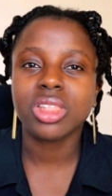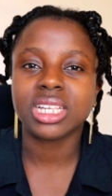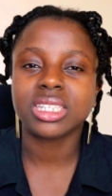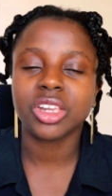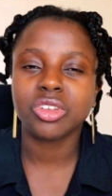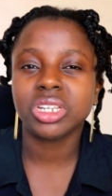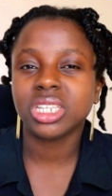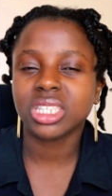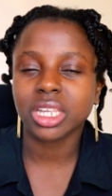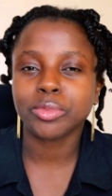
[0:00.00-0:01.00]
All the
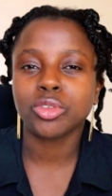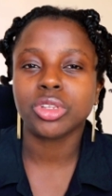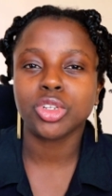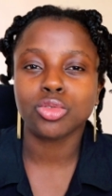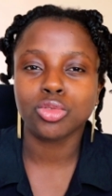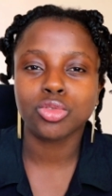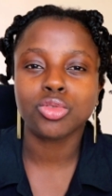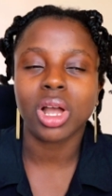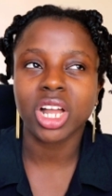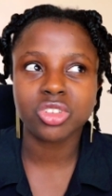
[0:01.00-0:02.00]
security steps you need to do
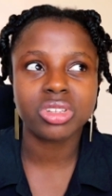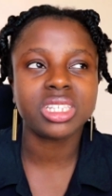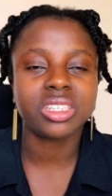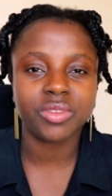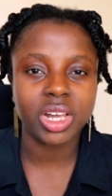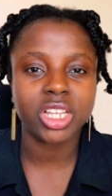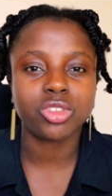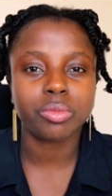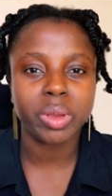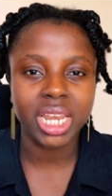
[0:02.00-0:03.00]
to actually
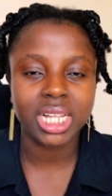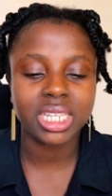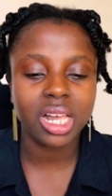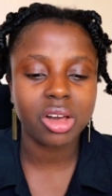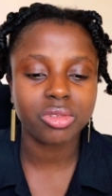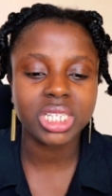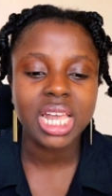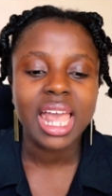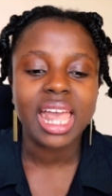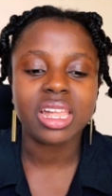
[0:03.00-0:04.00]
safeguard your Binance account.
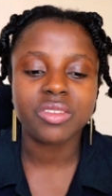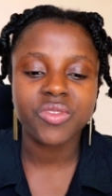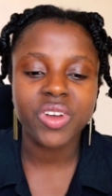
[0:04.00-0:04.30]
And